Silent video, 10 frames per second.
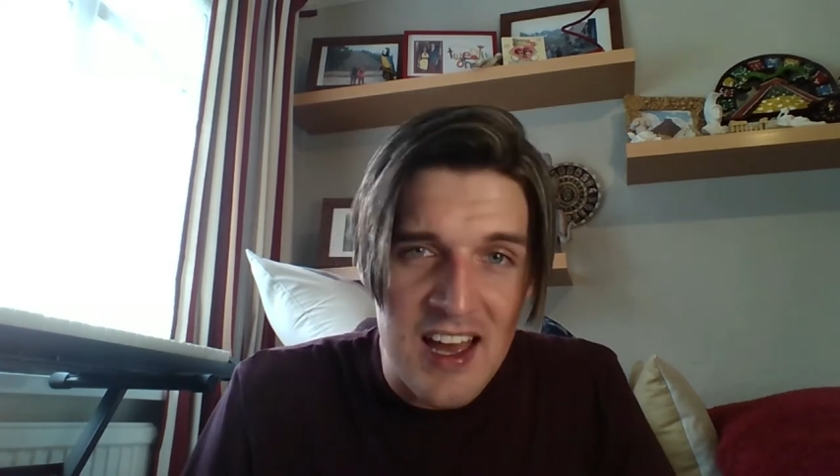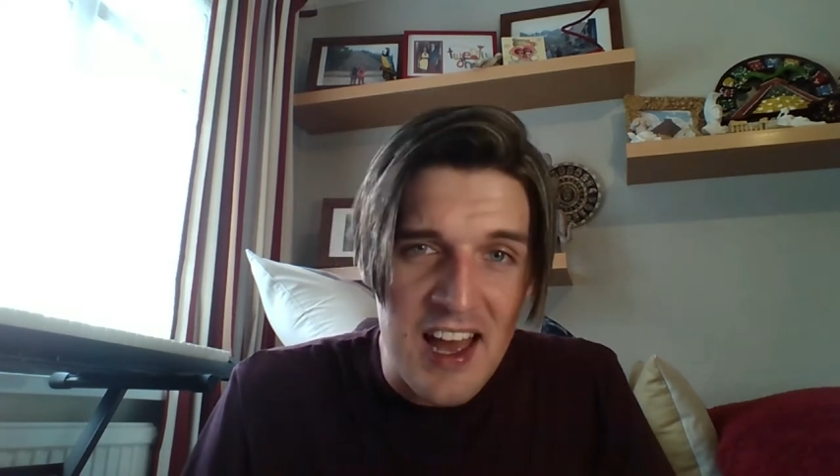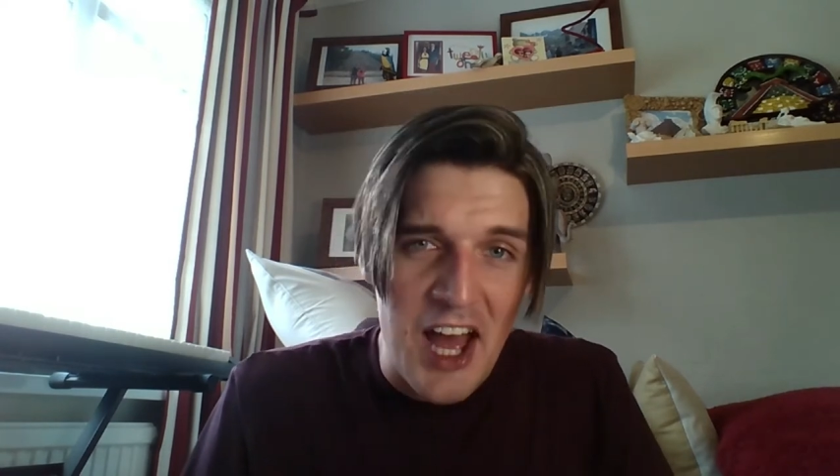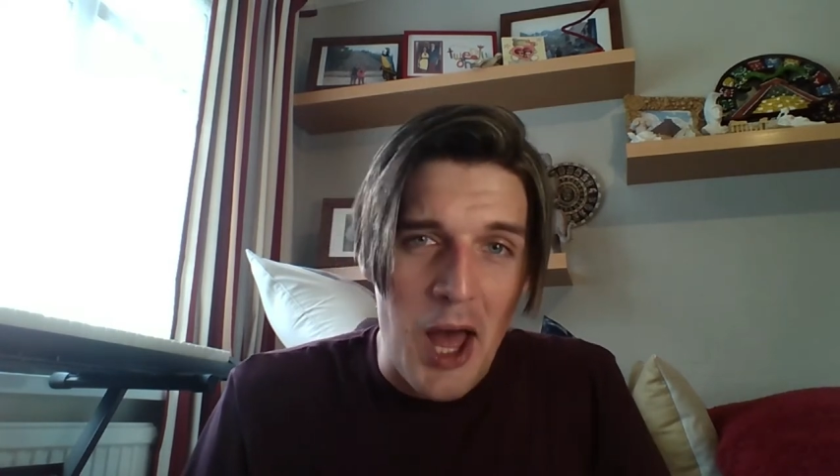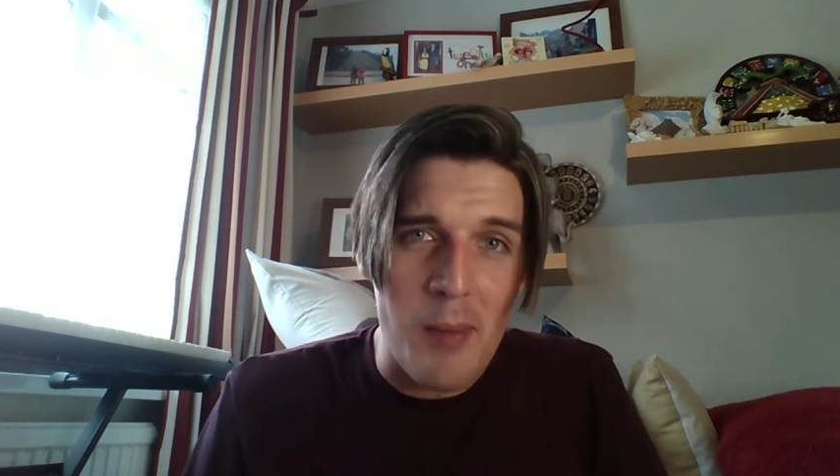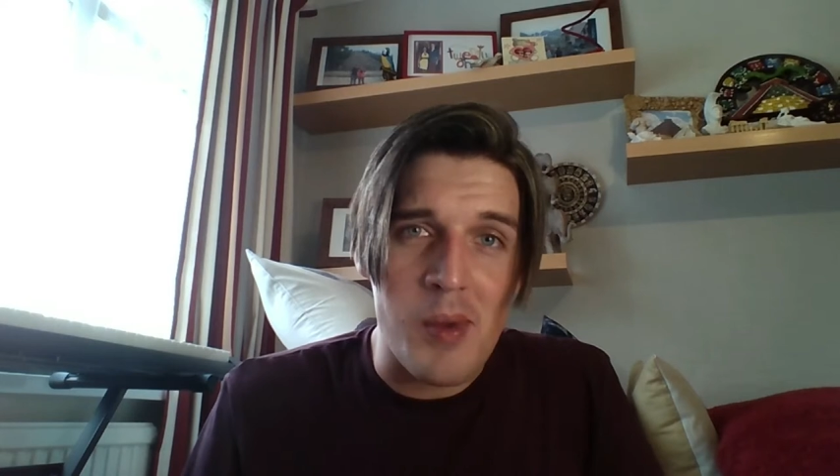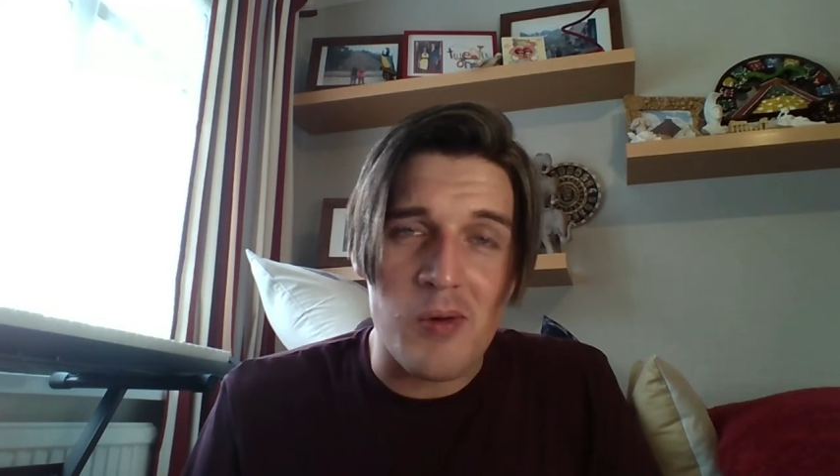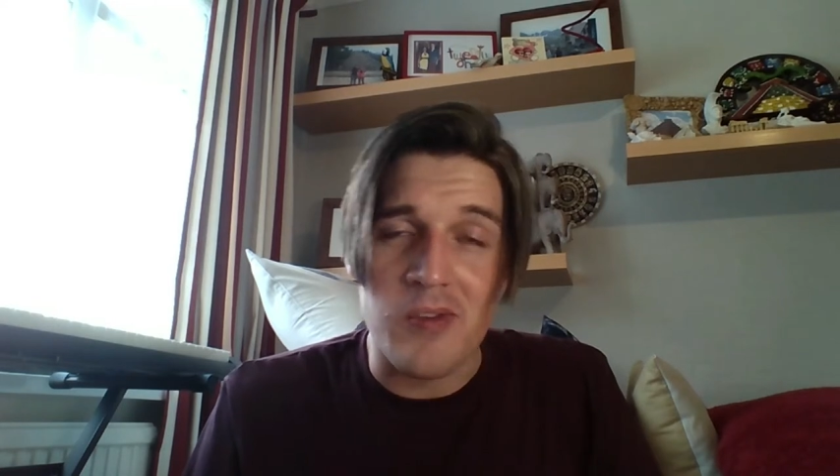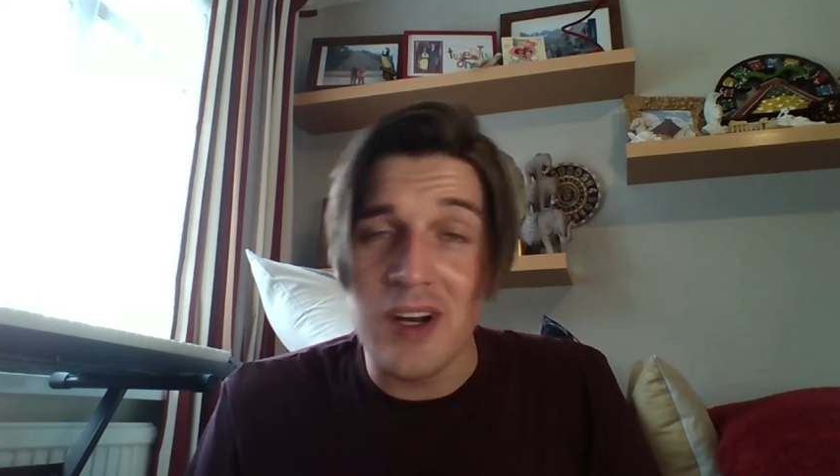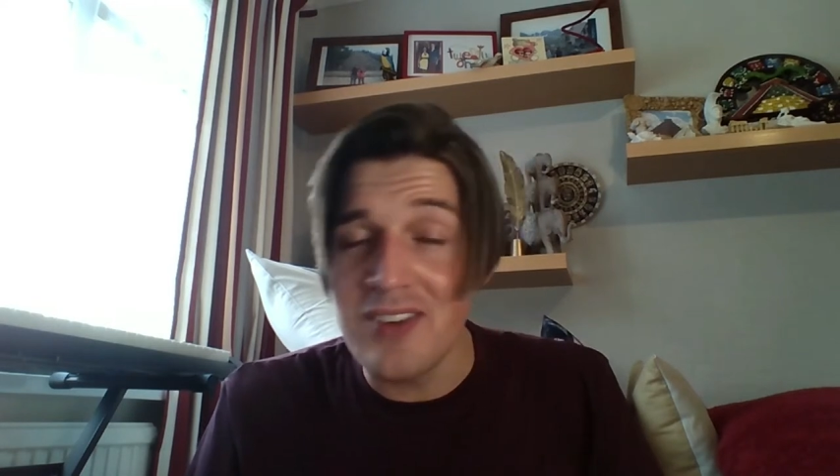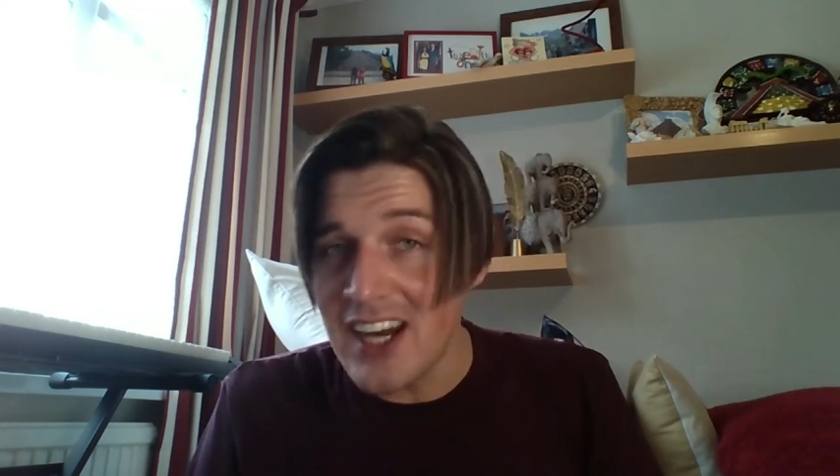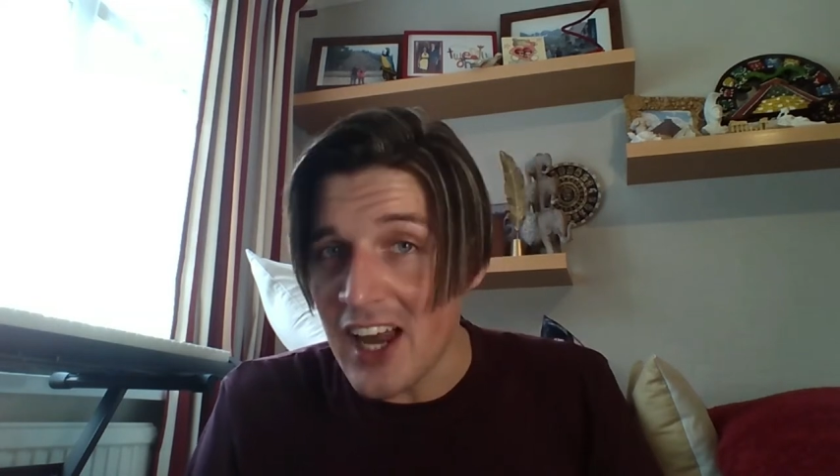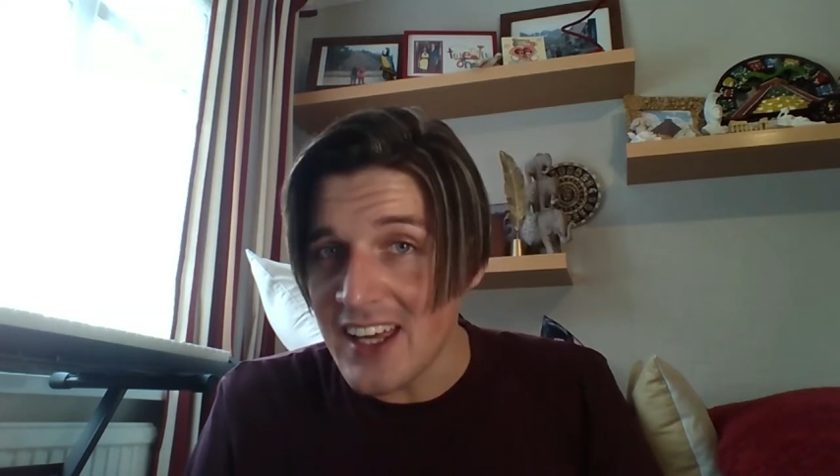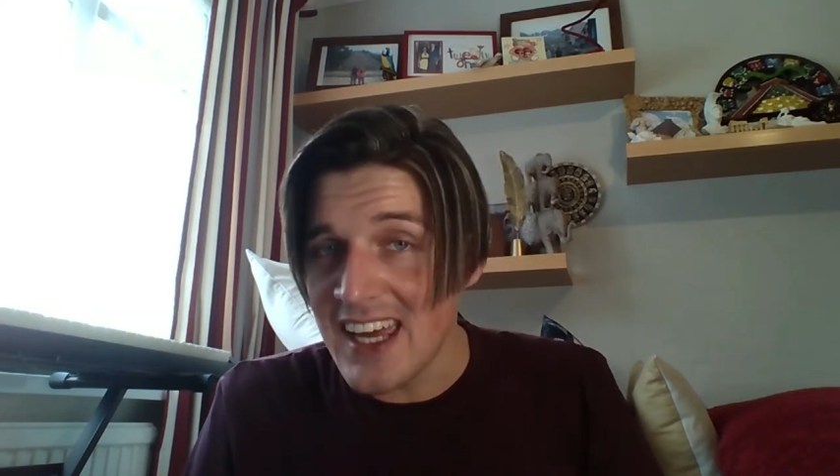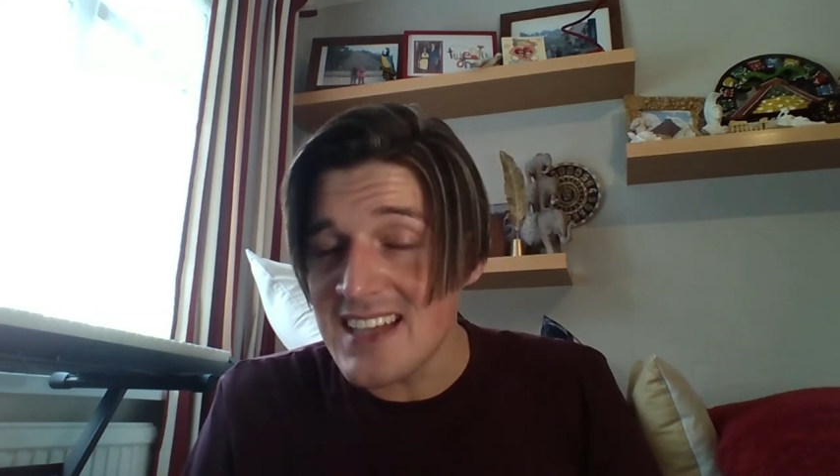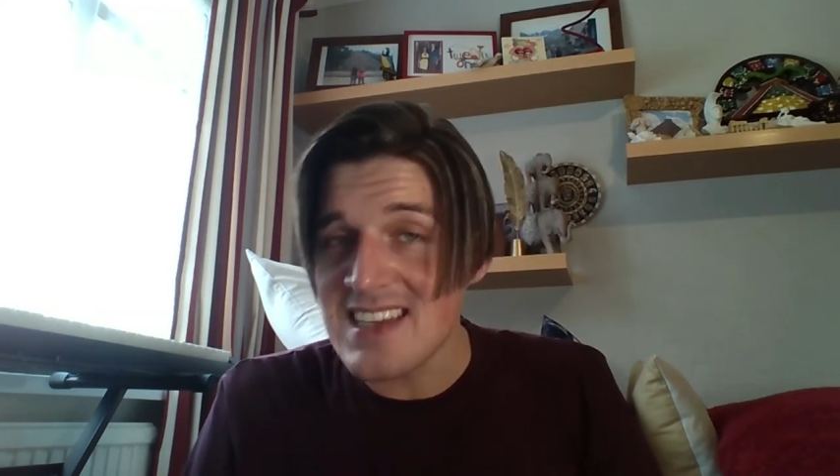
Um, really, really like it,